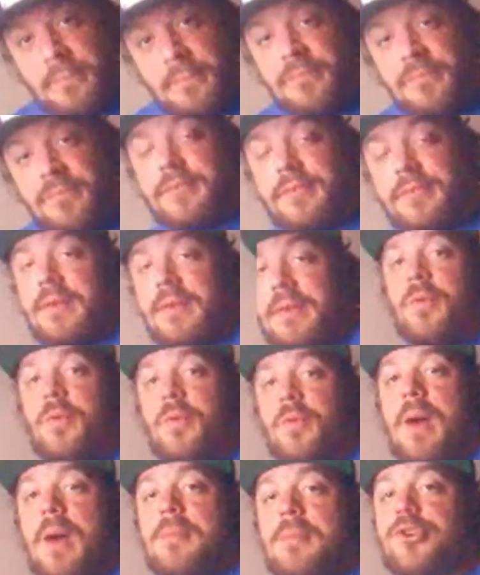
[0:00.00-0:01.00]
Basically why I'm in
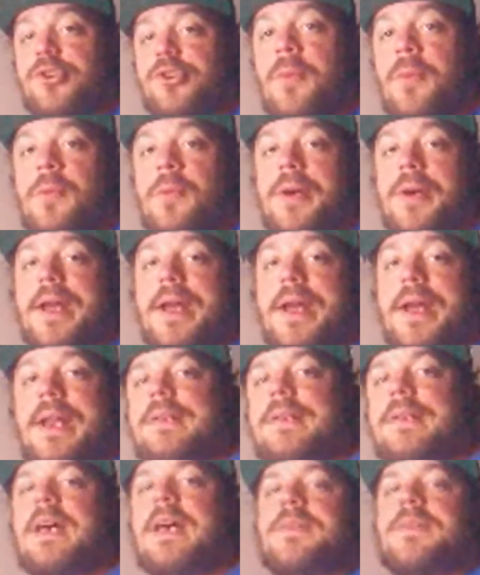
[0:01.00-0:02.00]
trouble, but I didn't
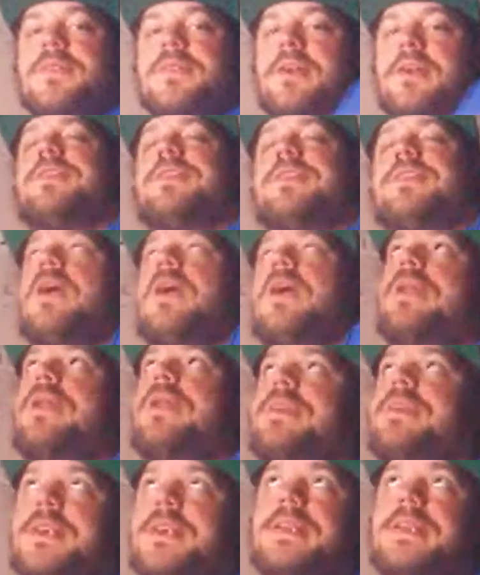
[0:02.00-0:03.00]
necessarily say what they said
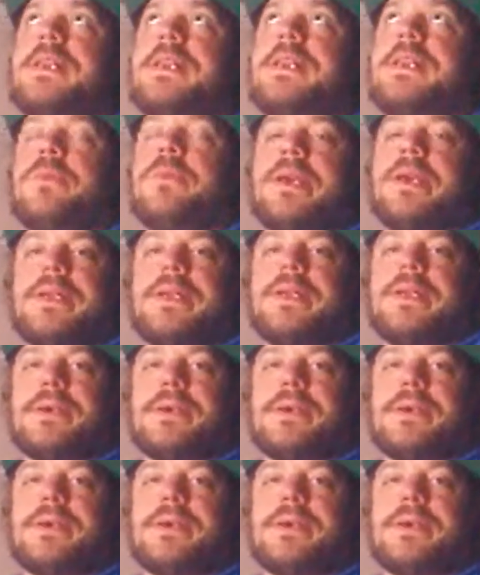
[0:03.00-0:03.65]
anyway, you know?